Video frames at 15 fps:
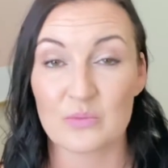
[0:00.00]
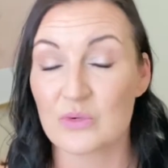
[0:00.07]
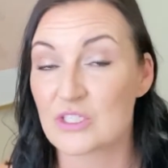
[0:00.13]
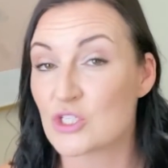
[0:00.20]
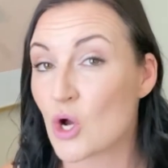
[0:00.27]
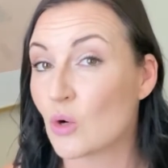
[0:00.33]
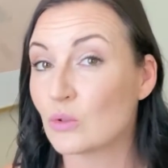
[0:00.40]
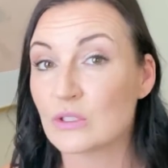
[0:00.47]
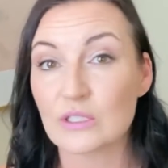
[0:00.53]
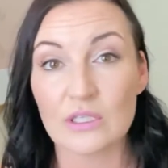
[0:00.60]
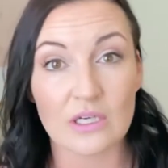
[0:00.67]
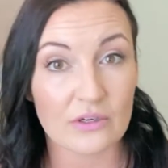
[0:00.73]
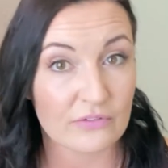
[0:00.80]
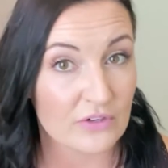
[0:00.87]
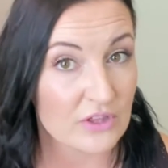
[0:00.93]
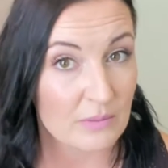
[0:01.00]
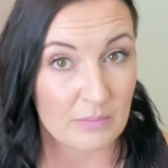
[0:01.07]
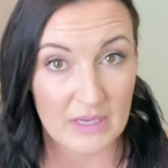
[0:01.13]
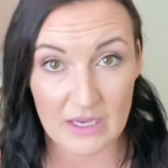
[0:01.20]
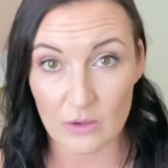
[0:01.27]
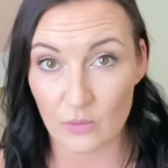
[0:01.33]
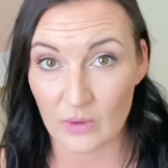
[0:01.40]
We don't look for the
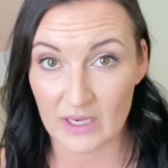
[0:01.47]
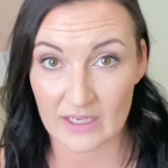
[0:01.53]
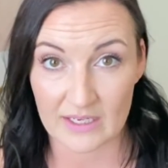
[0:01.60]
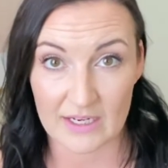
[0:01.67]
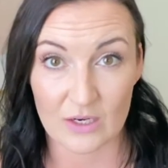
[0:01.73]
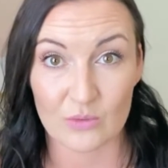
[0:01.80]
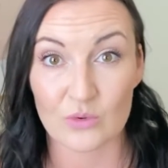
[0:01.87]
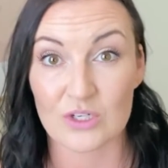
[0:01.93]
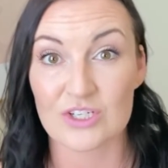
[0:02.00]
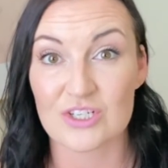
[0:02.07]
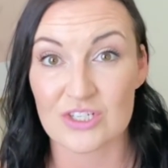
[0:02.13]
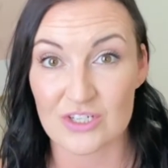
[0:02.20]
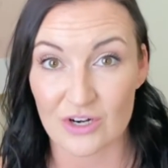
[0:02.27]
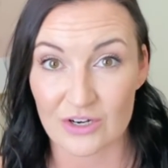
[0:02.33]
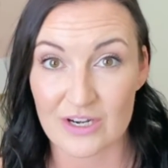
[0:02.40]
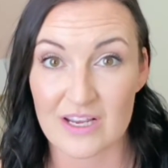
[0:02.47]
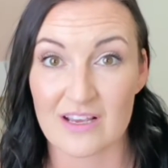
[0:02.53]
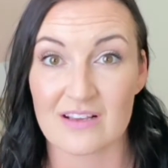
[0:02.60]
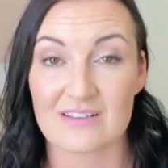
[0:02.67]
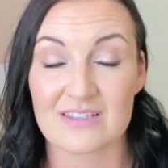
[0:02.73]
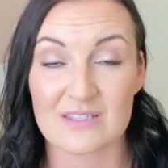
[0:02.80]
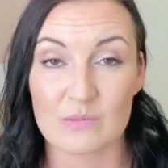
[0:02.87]
big win here. We're
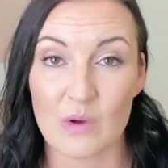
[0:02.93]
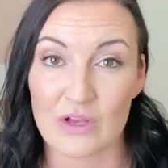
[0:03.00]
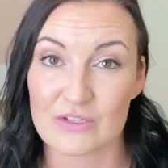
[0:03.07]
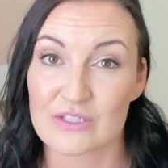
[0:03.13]
starting small.